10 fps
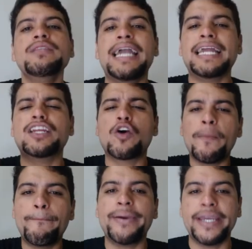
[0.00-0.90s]
and
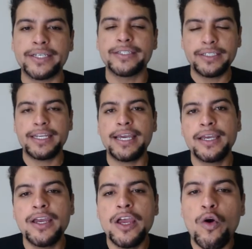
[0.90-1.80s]
compare
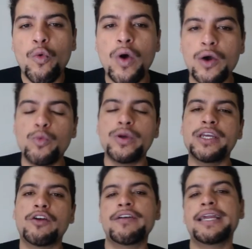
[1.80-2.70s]
né, what
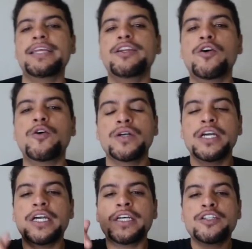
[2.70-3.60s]
we already
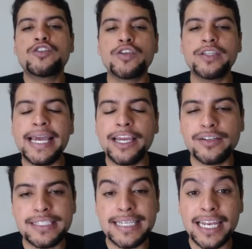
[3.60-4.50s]
know. Today
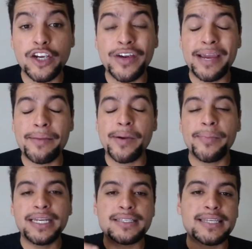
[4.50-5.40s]
on Telegram, I'm
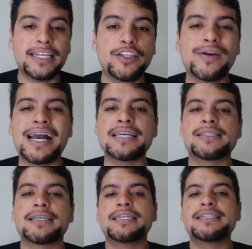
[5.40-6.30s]
going to send you guys
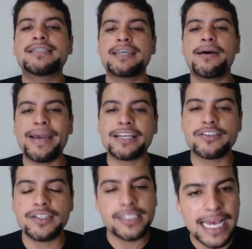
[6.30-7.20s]
some
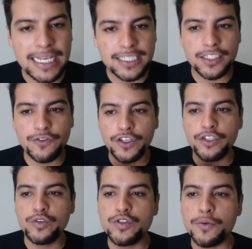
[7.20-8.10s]
exercises for
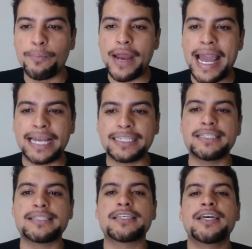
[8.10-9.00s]
you to practice,